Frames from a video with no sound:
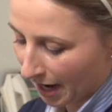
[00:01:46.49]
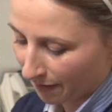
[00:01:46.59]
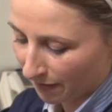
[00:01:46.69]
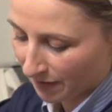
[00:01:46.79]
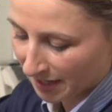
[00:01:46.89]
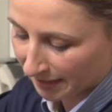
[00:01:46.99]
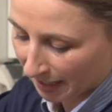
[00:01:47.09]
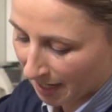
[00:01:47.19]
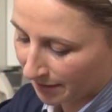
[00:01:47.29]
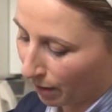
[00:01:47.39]
And then this
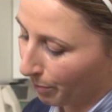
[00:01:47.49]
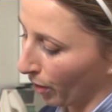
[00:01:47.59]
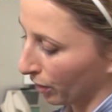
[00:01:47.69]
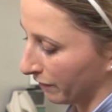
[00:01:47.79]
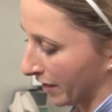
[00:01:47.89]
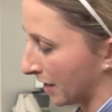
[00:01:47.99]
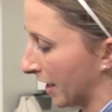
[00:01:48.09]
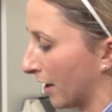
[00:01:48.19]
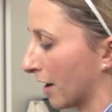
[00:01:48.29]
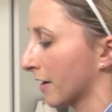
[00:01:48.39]
is our bottle of ear
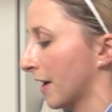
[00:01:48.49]
cleaner.